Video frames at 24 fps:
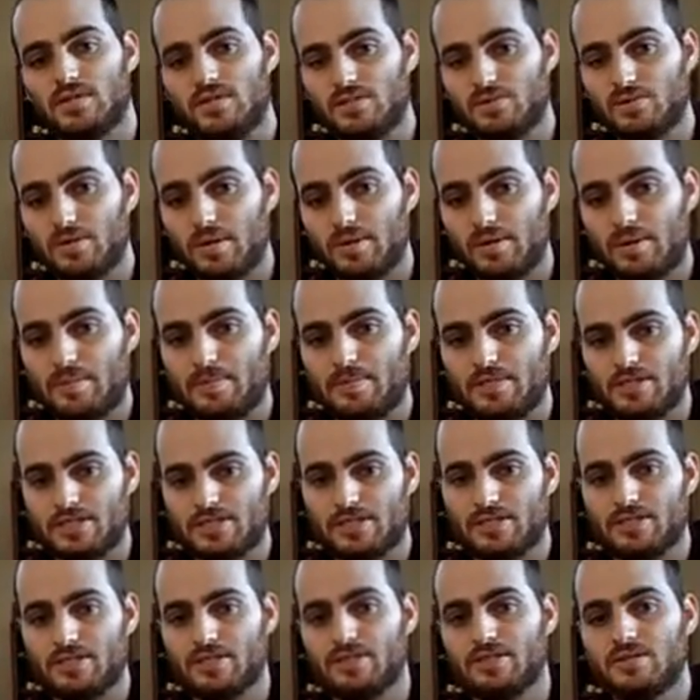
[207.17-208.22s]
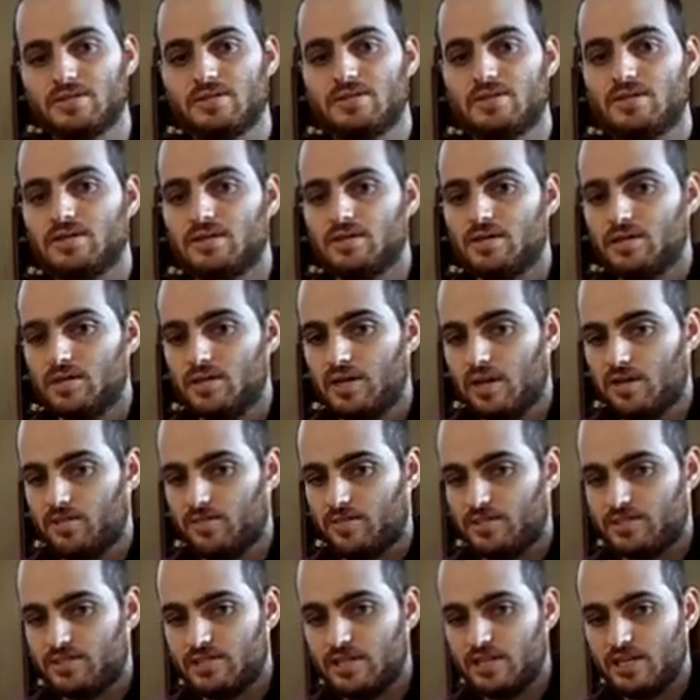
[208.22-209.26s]
that's 1 repetition. Now
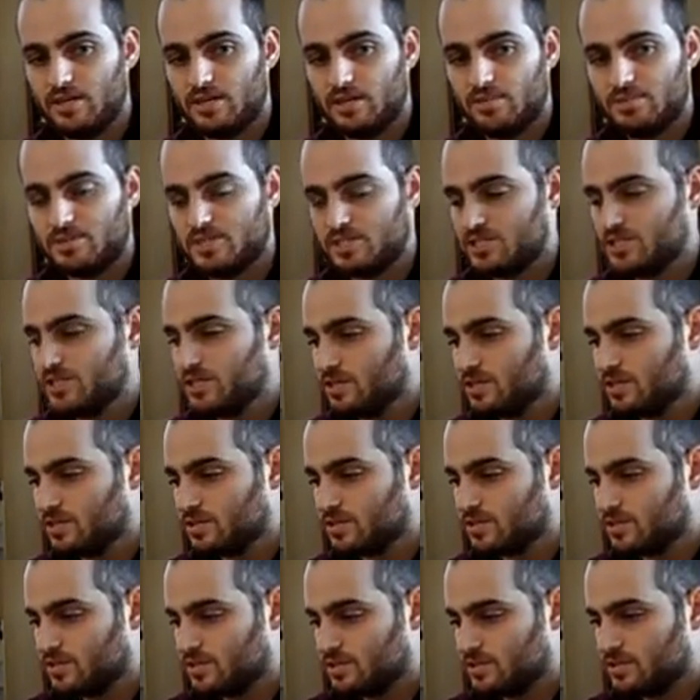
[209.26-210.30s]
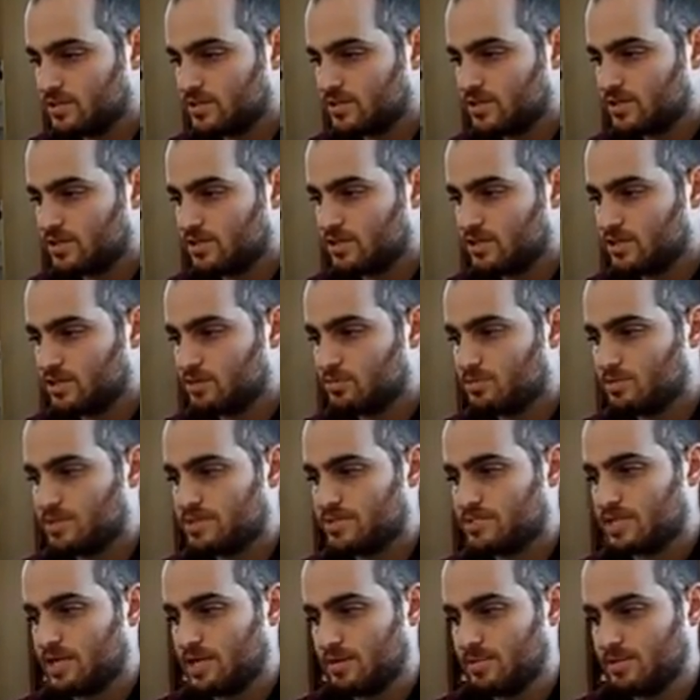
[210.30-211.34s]
for the second repetition, you
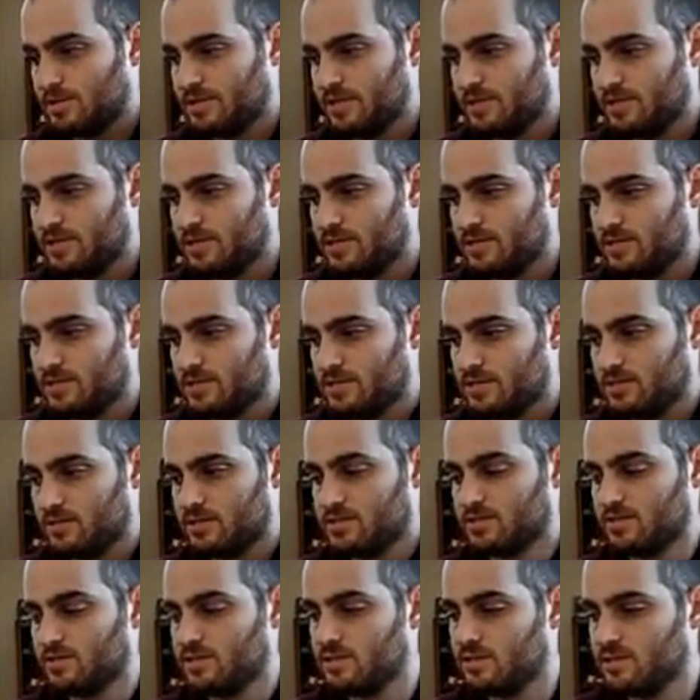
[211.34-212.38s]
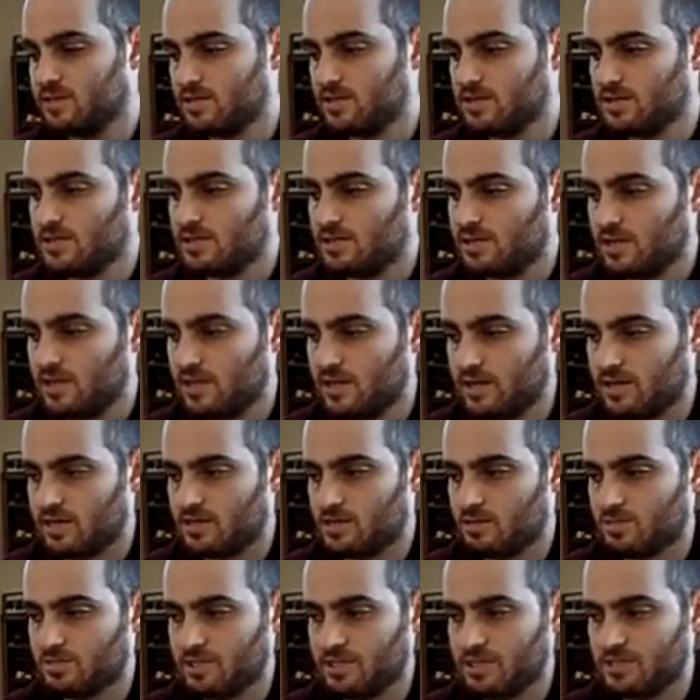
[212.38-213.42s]
bend it up again
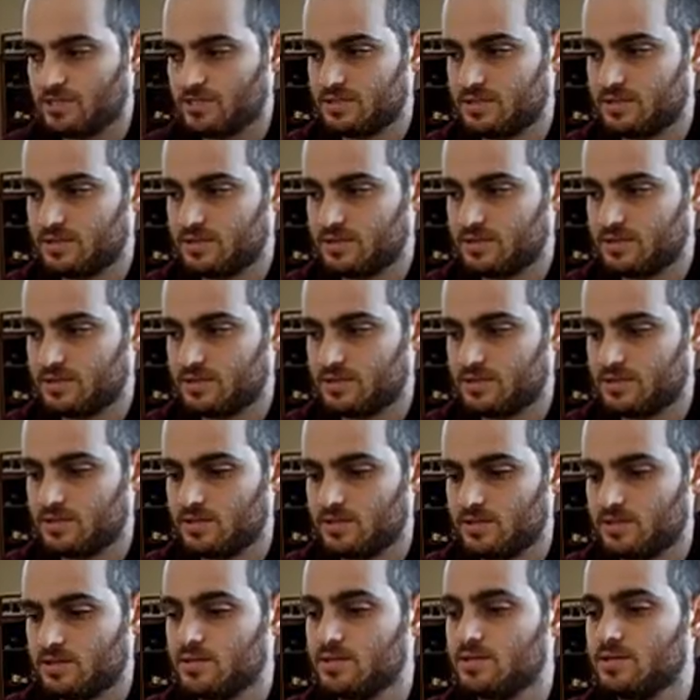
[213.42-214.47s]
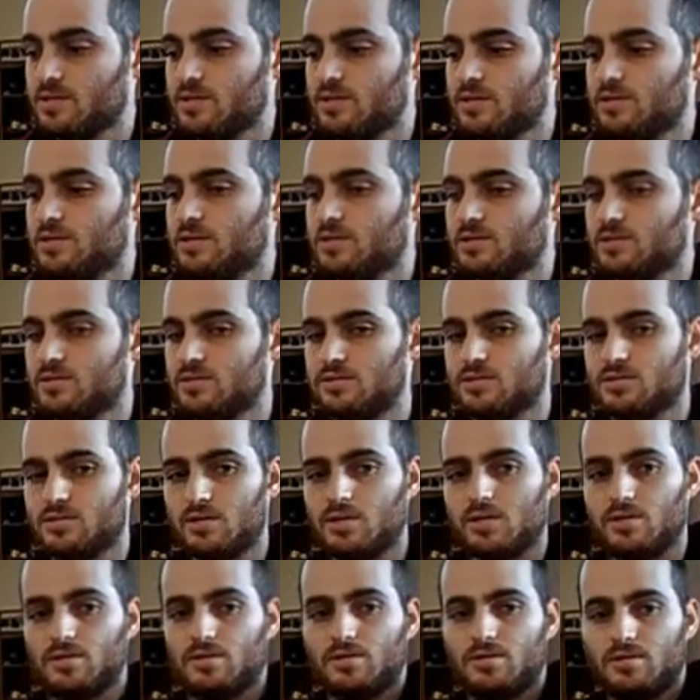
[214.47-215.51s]
and repeat.
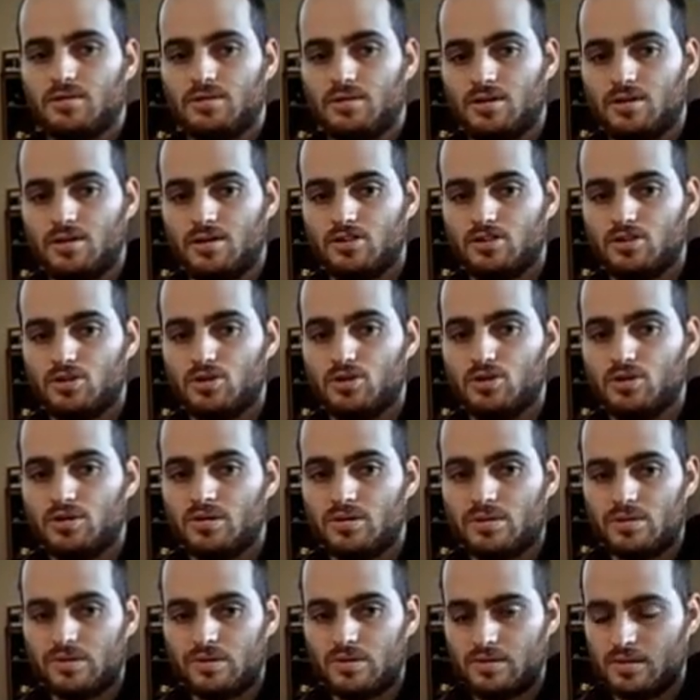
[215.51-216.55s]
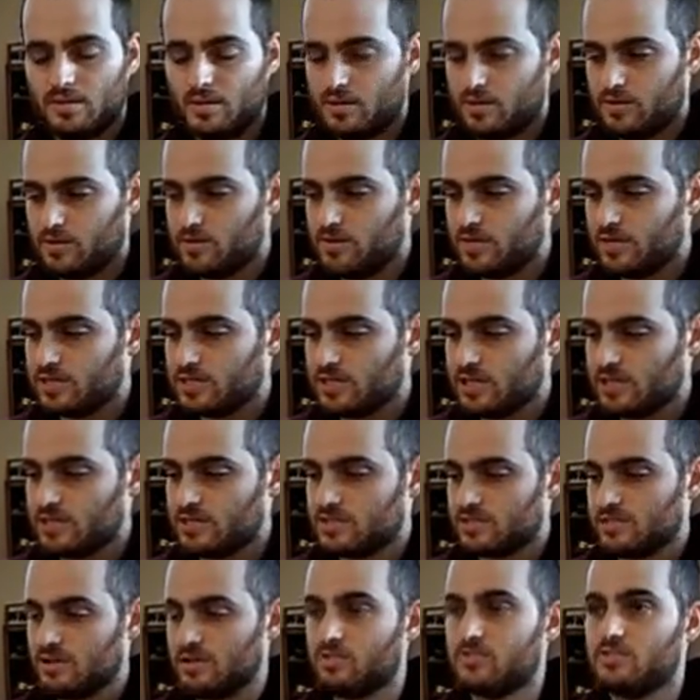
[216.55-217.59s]
So you're going to do 3
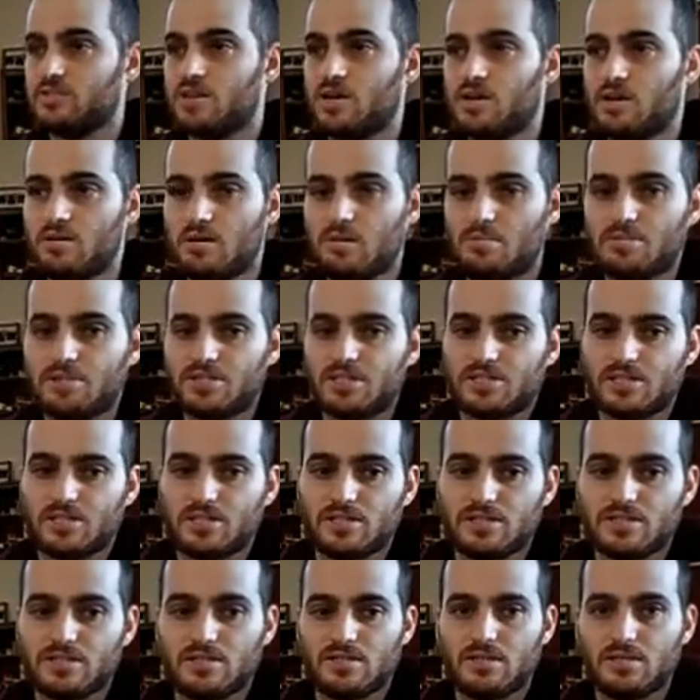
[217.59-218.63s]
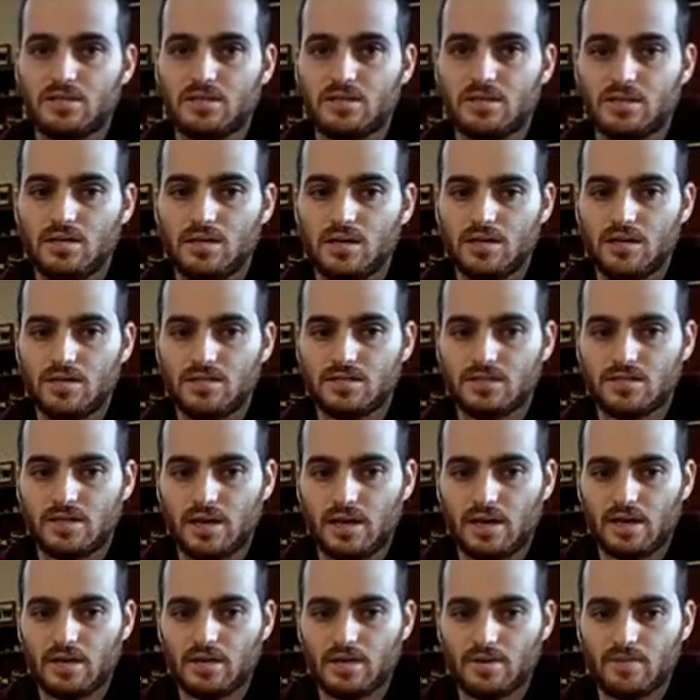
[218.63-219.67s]
sets of 10 repetitions each
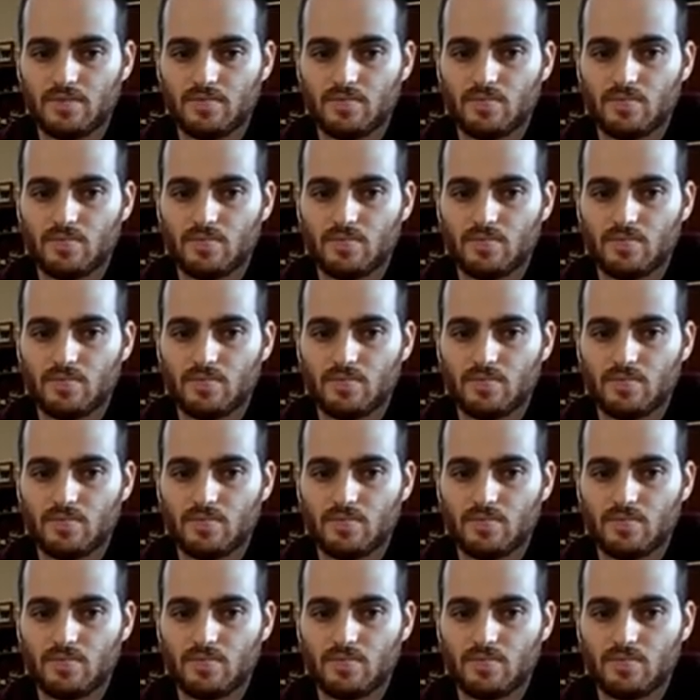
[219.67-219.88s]
day.